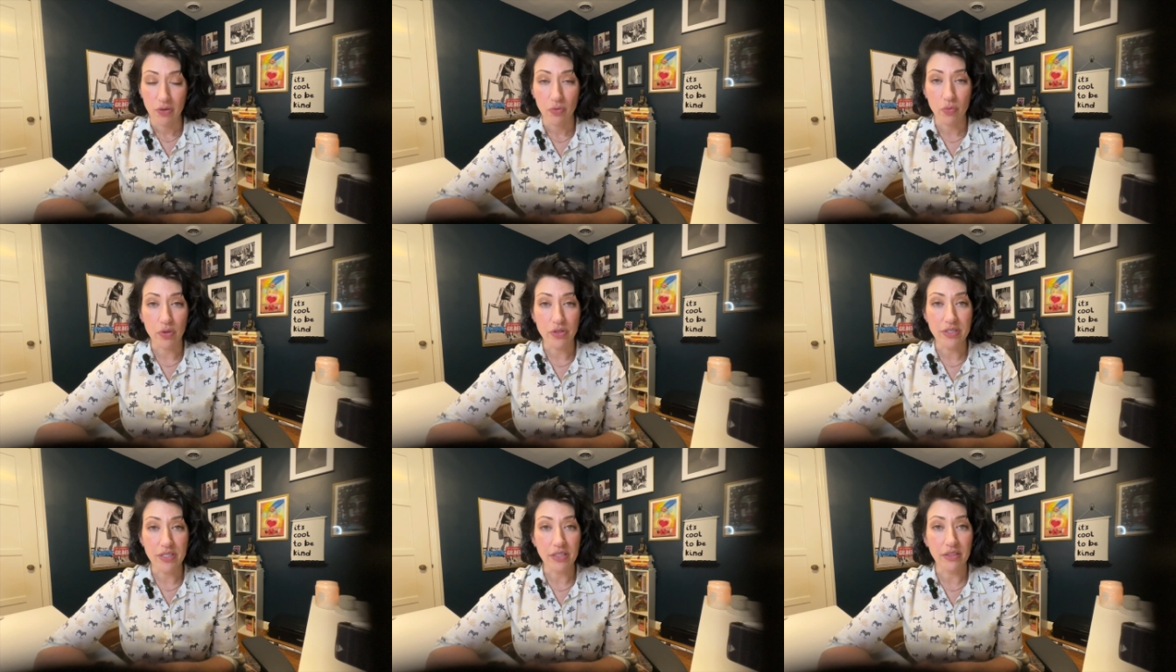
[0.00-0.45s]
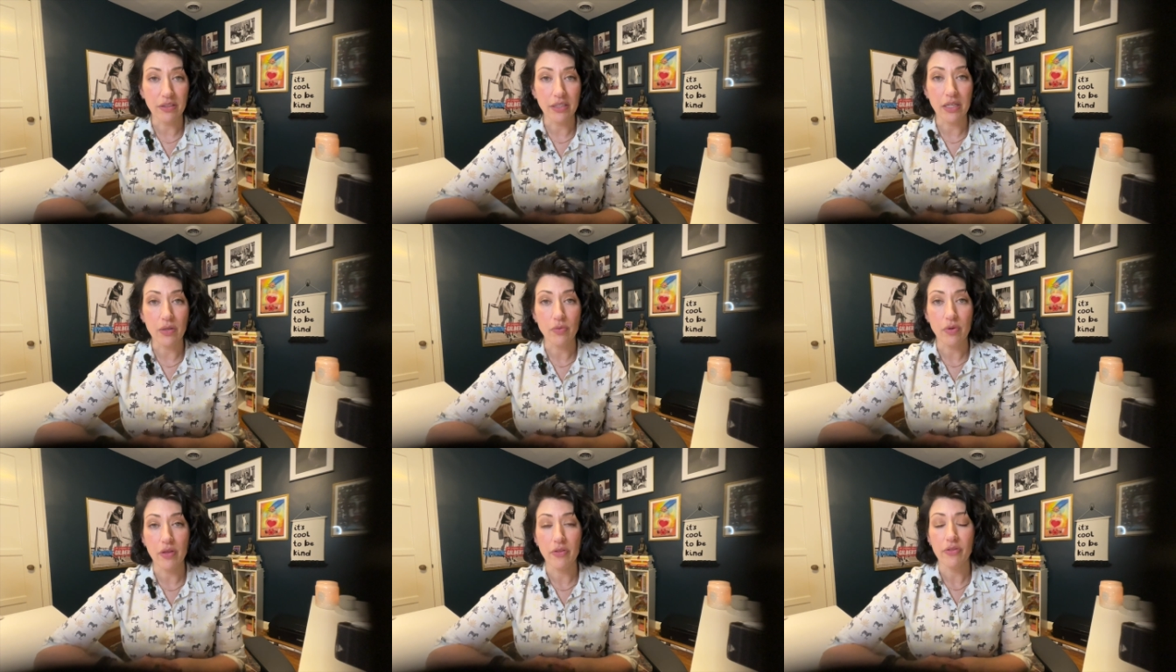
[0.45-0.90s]
We're
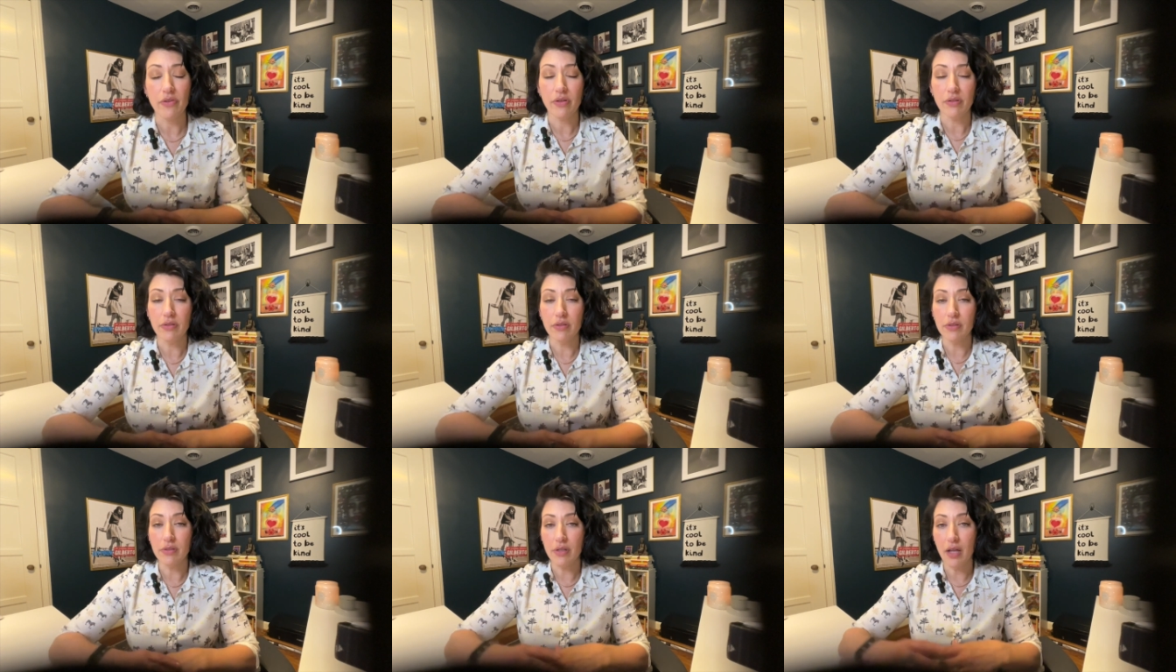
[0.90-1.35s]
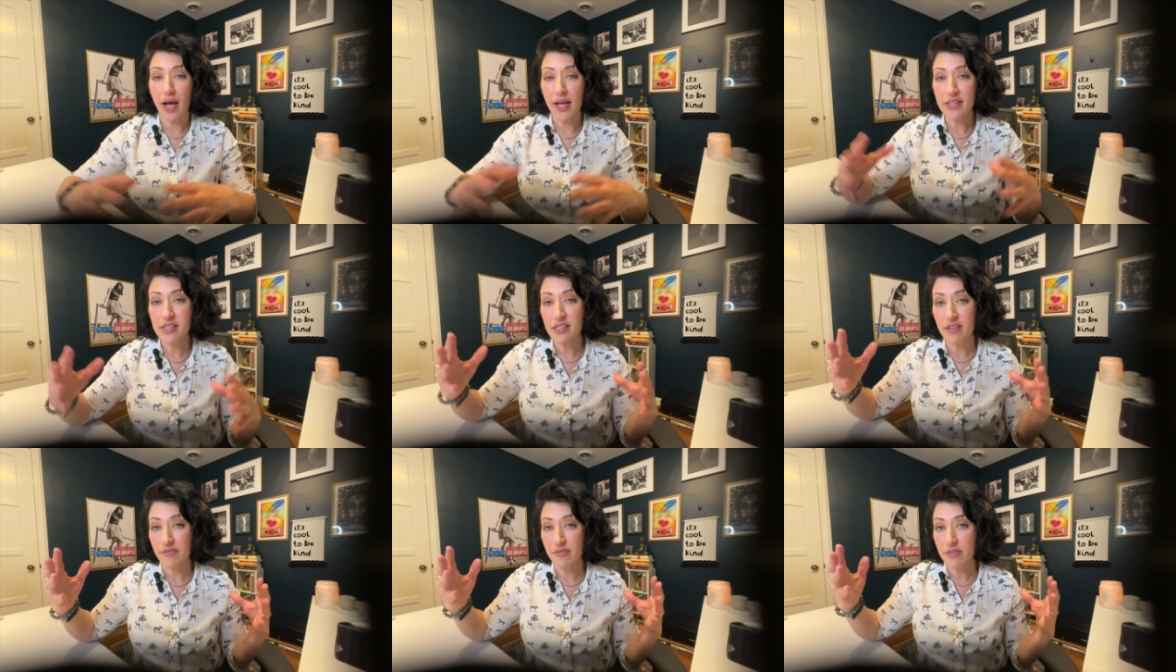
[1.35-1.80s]
dealing with
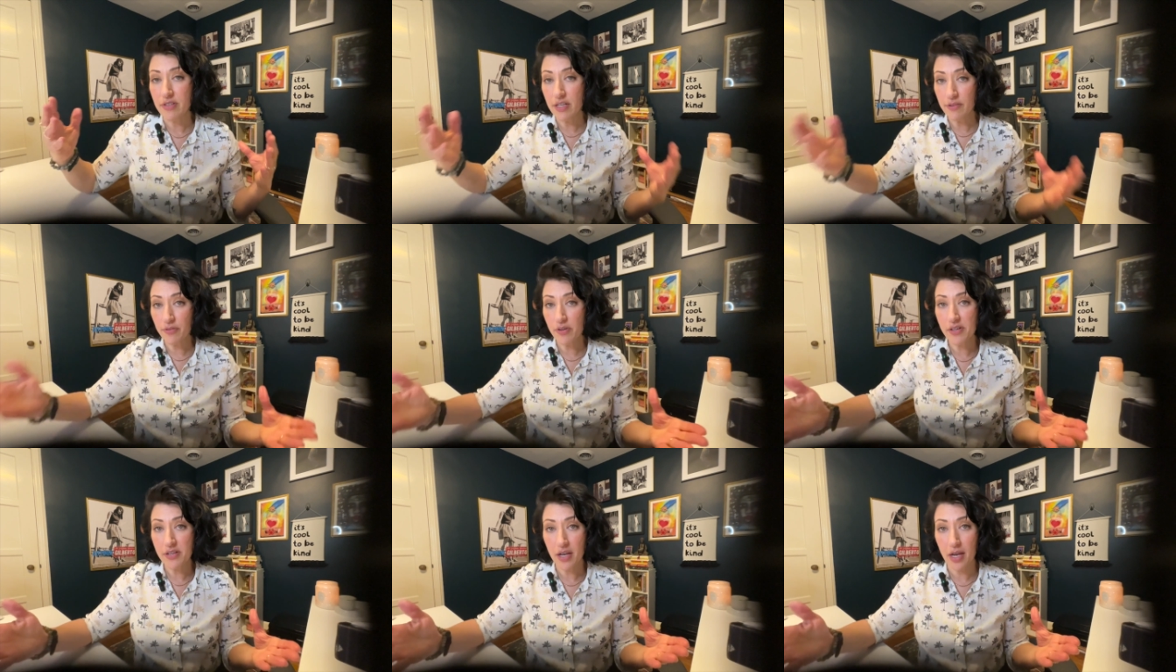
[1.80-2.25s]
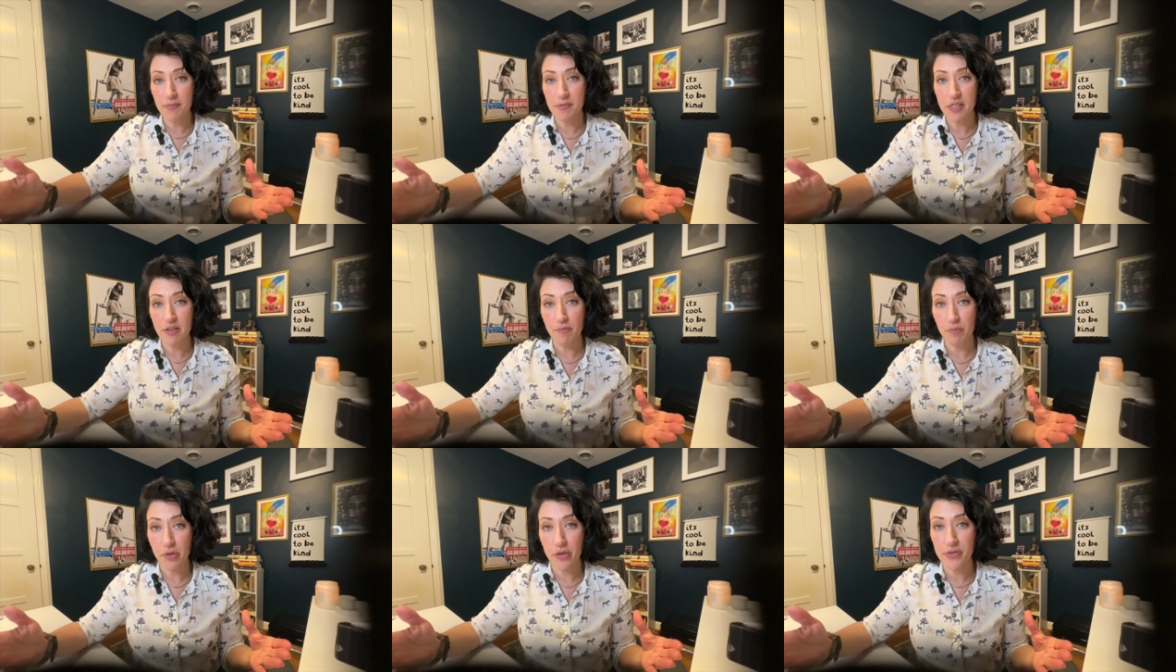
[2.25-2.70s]
lots of different
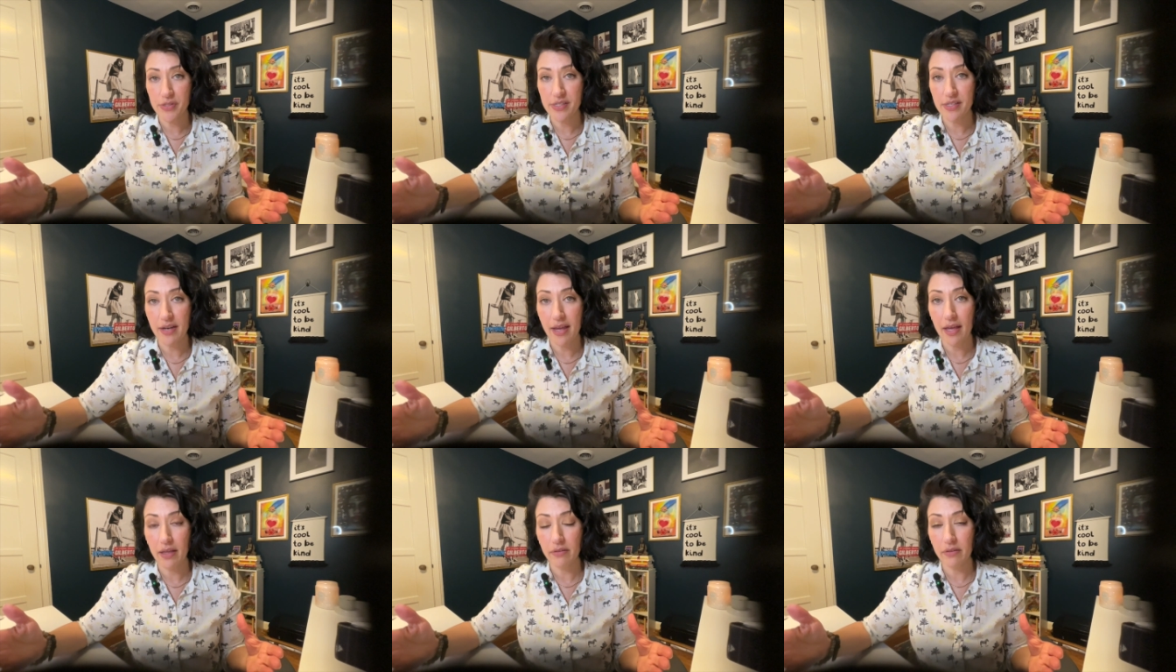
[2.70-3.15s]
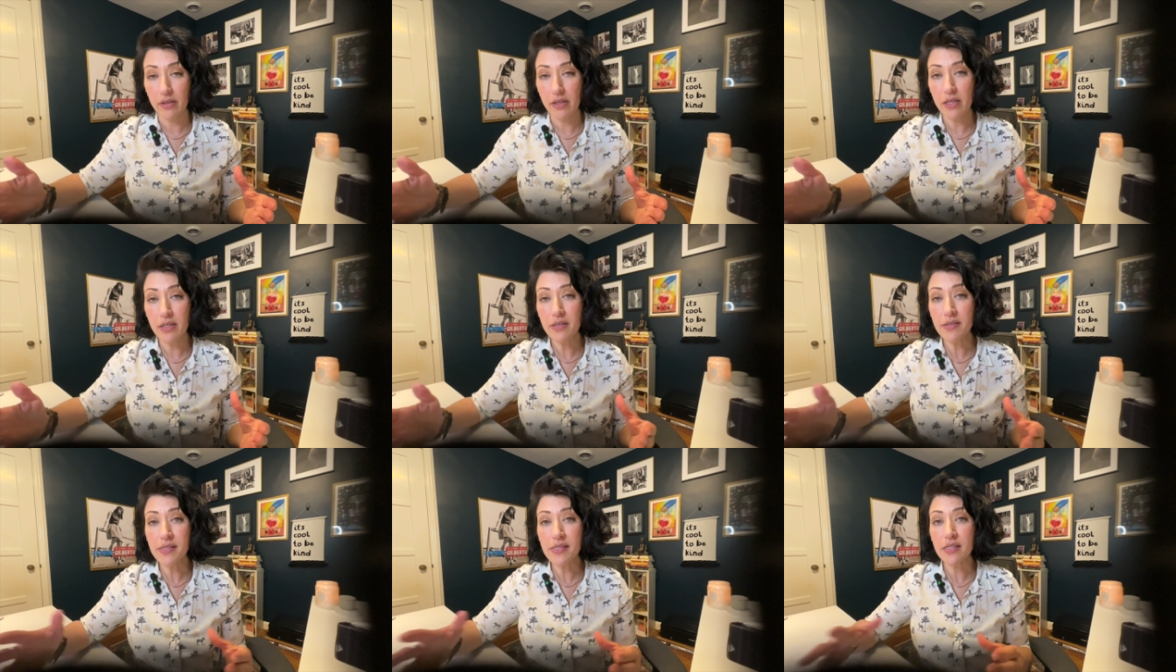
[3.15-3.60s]
types of
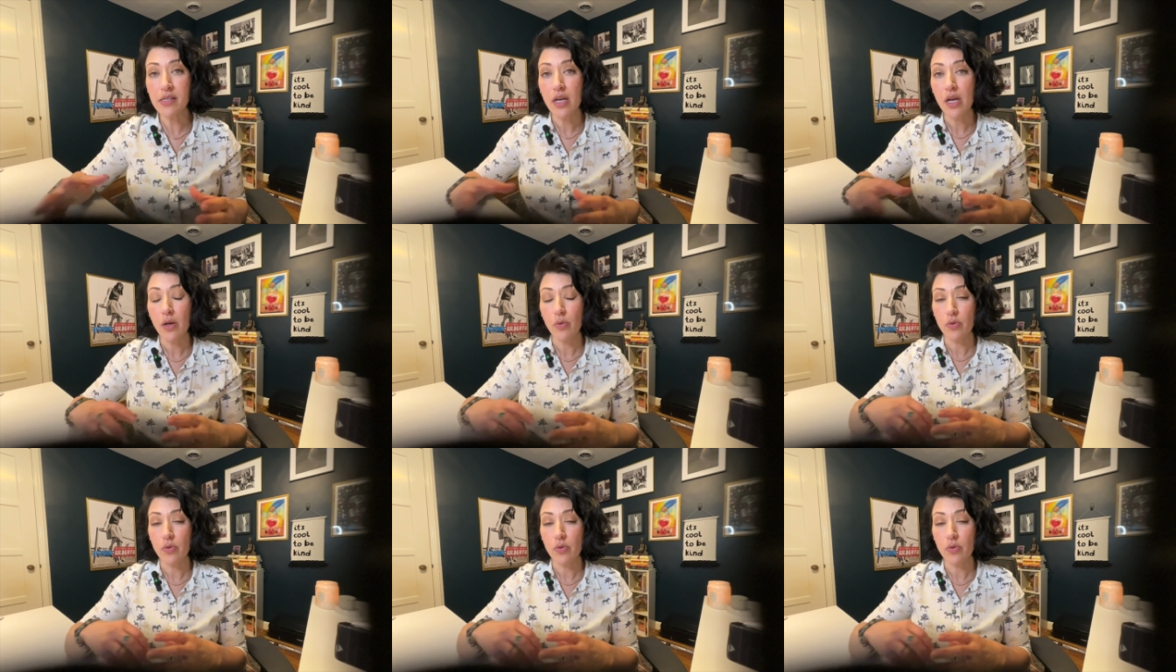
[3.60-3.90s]
personalities.